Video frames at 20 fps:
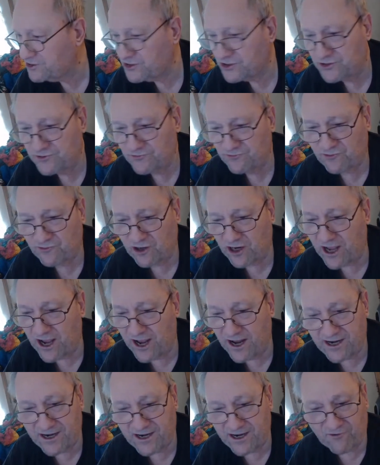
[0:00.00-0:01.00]
to you for
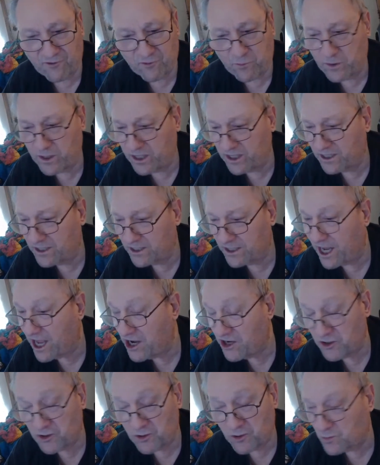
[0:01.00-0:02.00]
lying to everybody
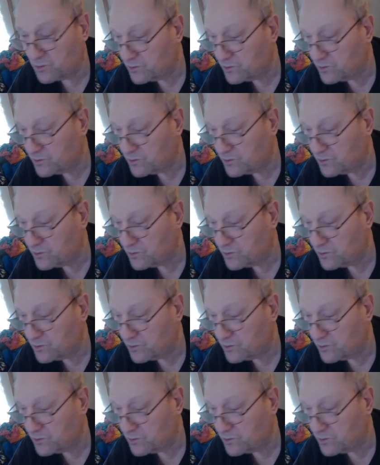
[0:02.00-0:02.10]
and